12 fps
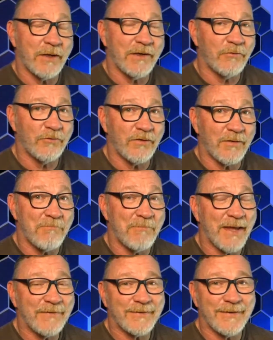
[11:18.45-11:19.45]
but it was the
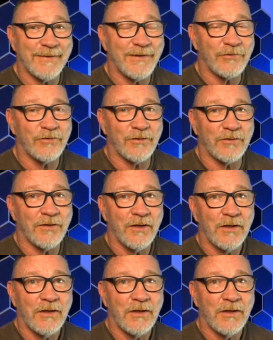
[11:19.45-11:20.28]
best condition